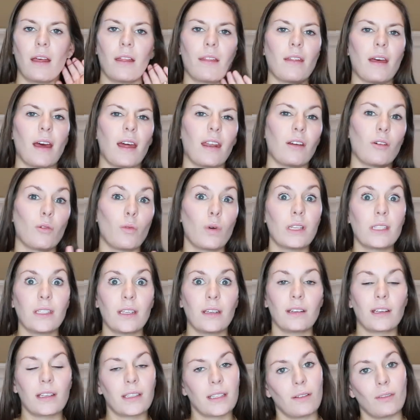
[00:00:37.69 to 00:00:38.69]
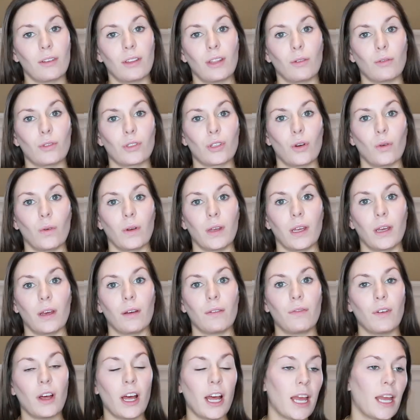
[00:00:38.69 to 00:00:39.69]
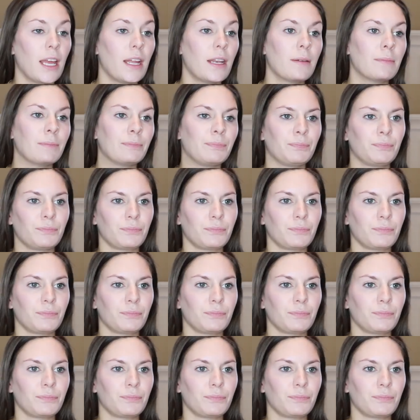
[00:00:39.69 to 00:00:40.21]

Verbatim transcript: that it wasn't because everything was going fine,